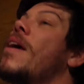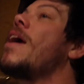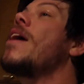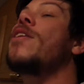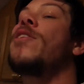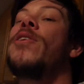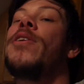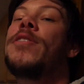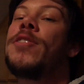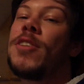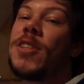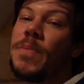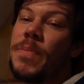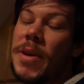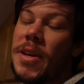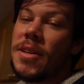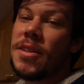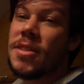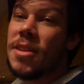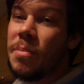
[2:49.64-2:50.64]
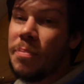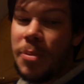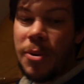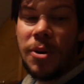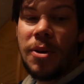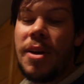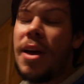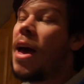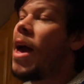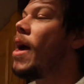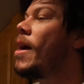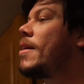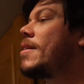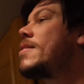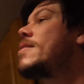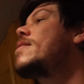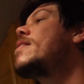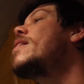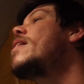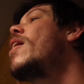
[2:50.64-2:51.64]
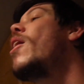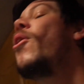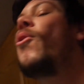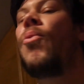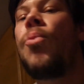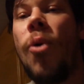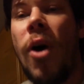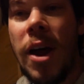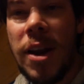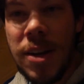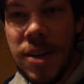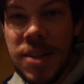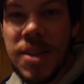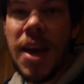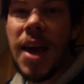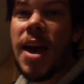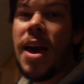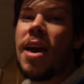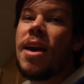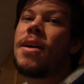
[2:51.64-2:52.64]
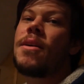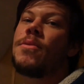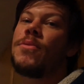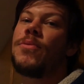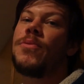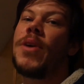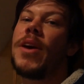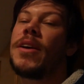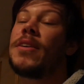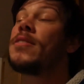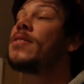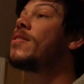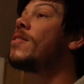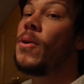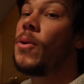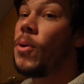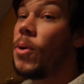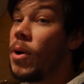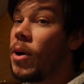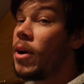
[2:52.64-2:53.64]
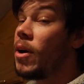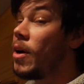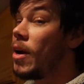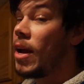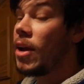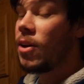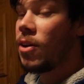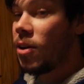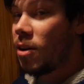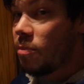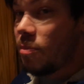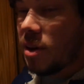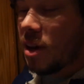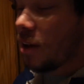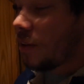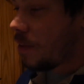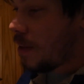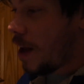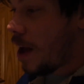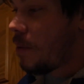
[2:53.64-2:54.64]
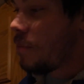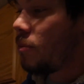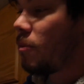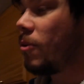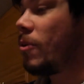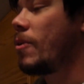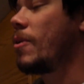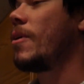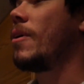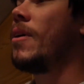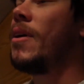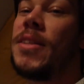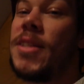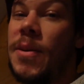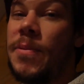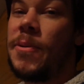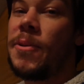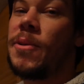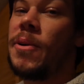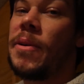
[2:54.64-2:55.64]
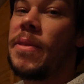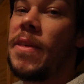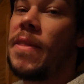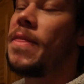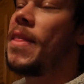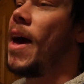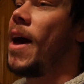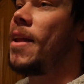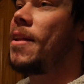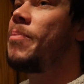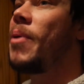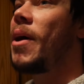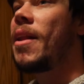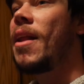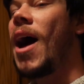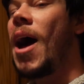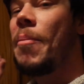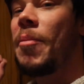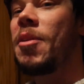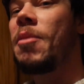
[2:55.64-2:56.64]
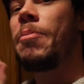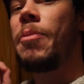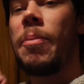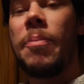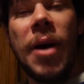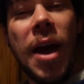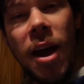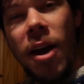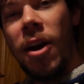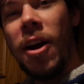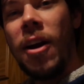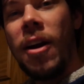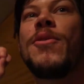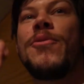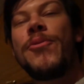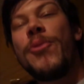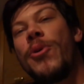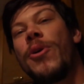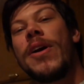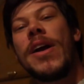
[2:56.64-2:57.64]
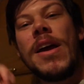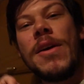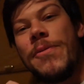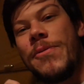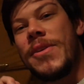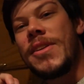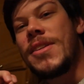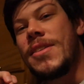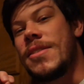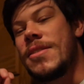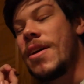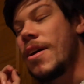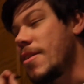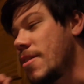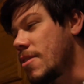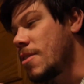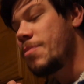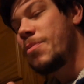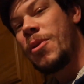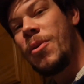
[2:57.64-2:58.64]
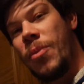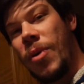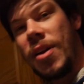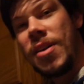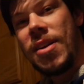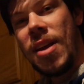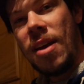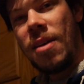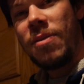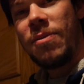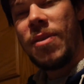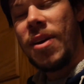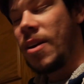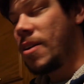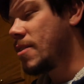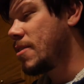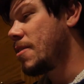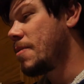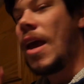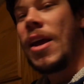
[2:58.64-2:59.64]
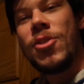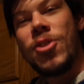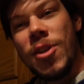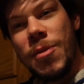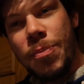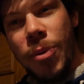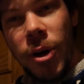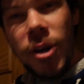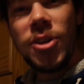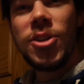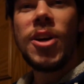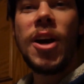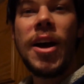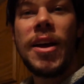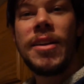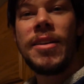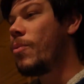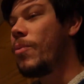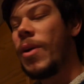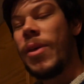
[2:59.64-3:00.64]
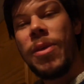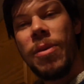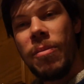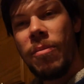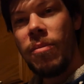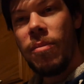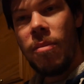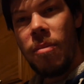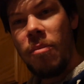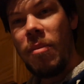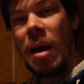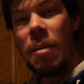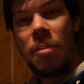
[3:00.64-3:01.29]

It could just be as simple as a one-day fix, or it could be a lot more difficult than that. But I'm gonna prepare for if it's a simple one-day fix and just push on with my